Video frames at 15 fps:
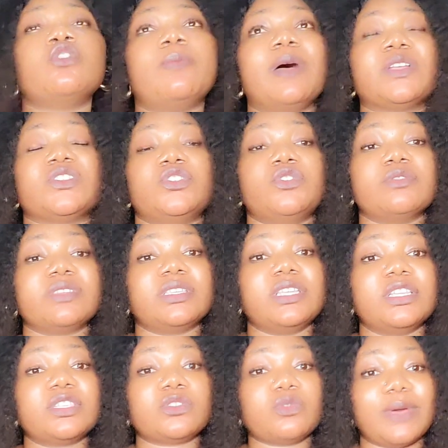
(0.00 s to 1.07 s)
back to using
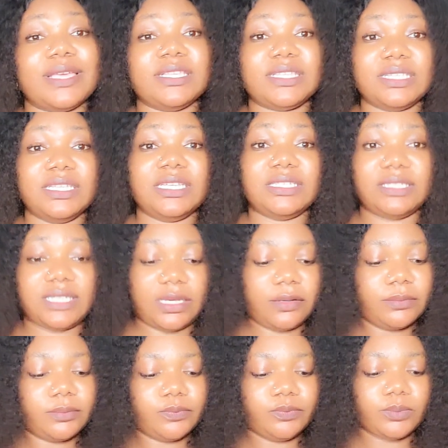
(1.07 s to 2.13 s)
it twice in a day,
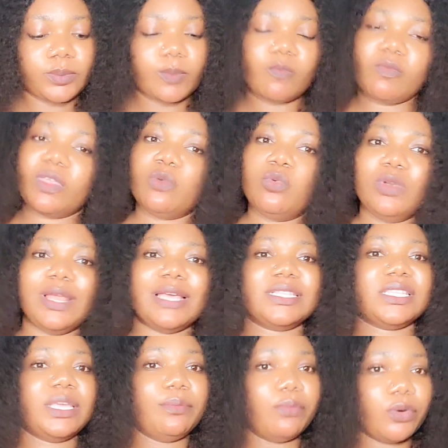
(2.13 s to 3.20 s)
it will last
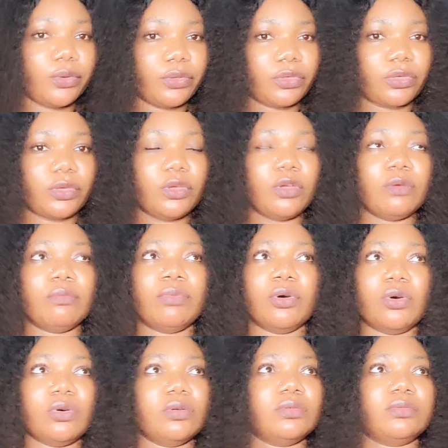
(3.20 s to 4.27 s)
a month.
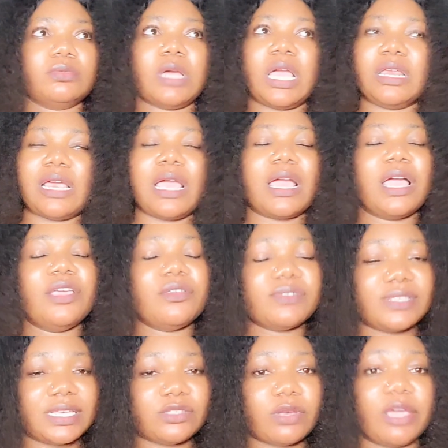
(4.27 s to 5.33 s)
But I can't use
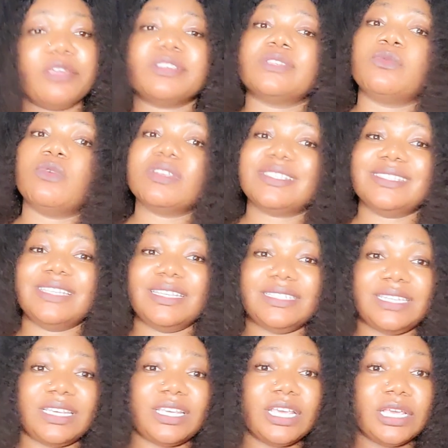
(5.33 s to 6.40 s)
it, so I use it once in a
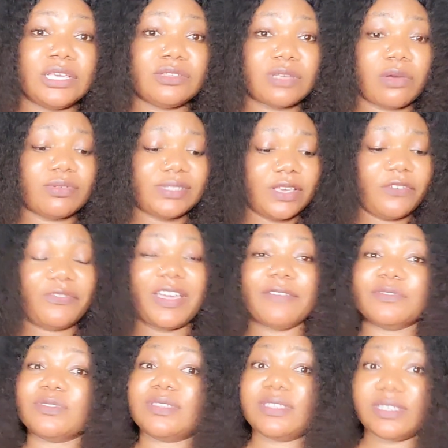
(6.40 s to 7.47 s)
day. So I would say 5
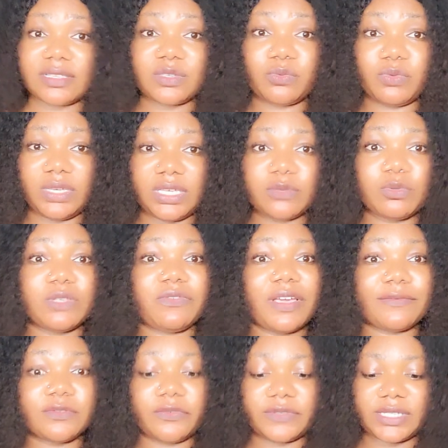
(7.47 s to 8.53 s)
to 6 weeks. With 5
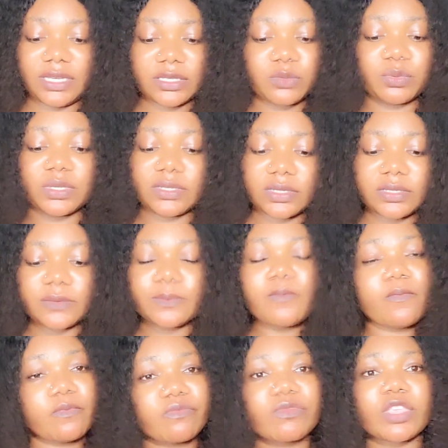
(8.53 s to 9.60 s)
to 6 weeks,
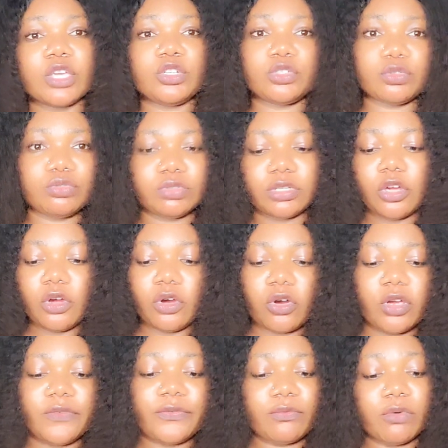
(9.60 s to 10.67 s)
it should. Or
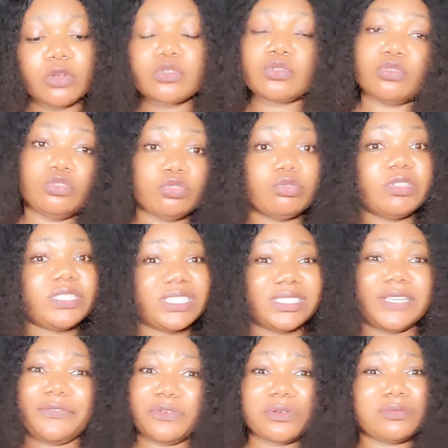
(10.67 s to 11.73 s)
if you want to do it,
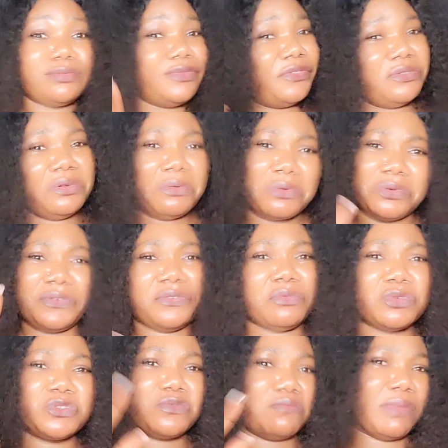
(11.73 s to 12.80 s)
if you want
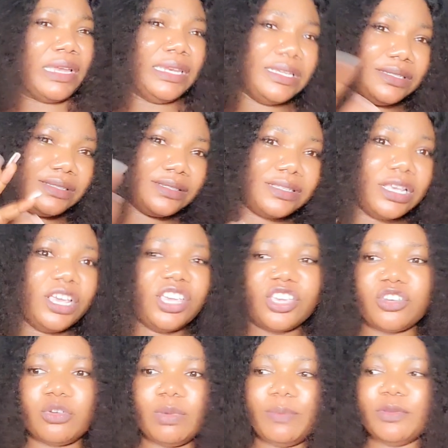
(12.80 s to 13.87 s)
to manage it,
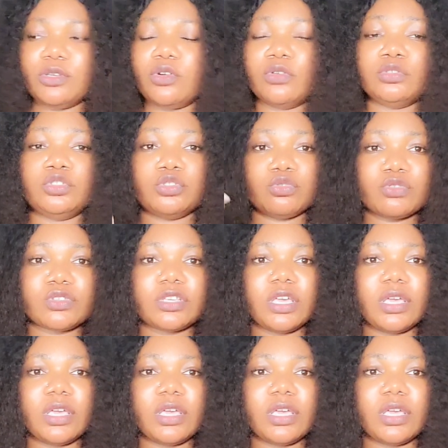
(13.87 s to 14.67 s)
maybe don't use